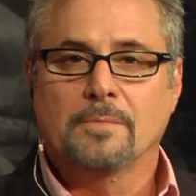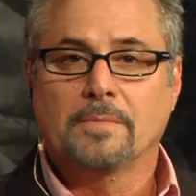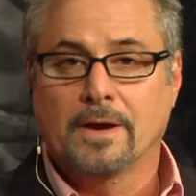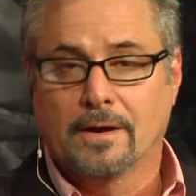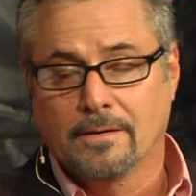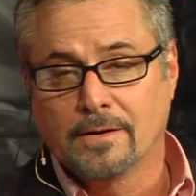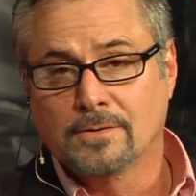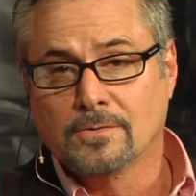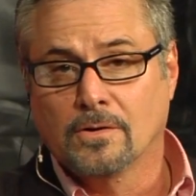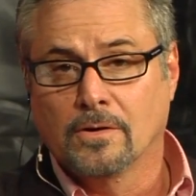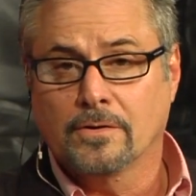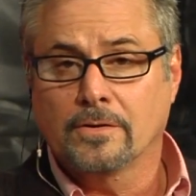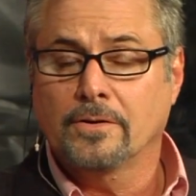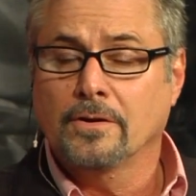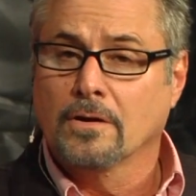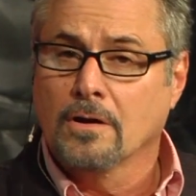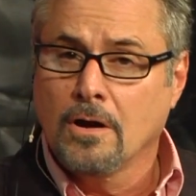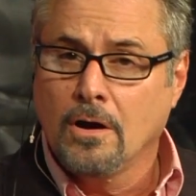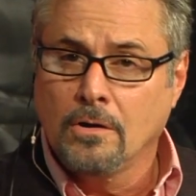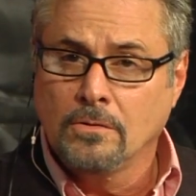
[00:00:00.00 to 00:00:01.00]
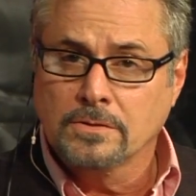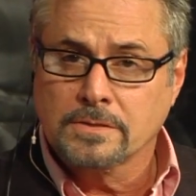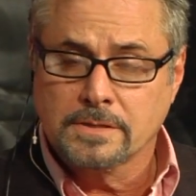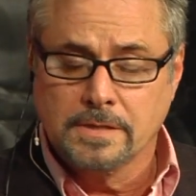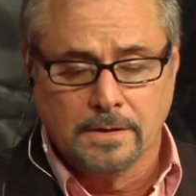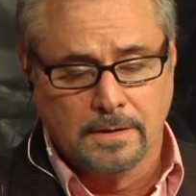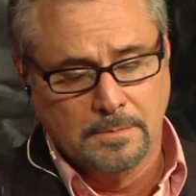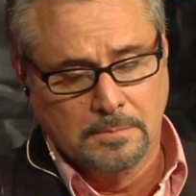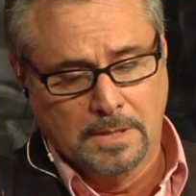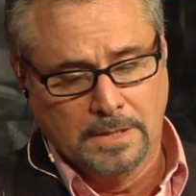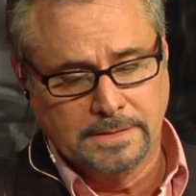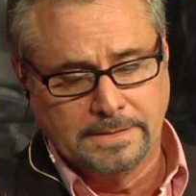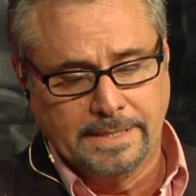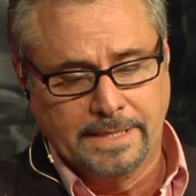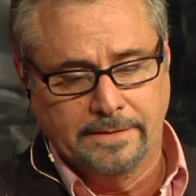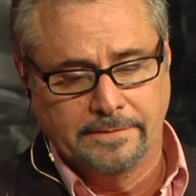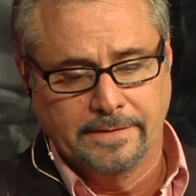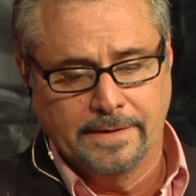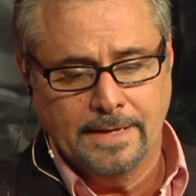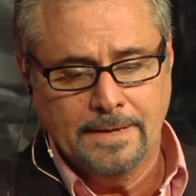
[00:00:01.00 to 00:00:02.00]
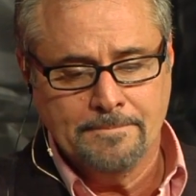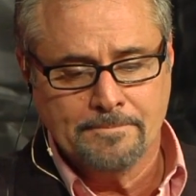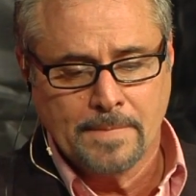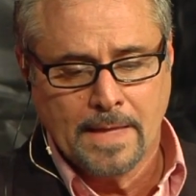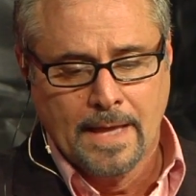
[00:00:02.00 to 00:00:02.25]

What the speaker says: Gary Kroger, your host here at Mud TV.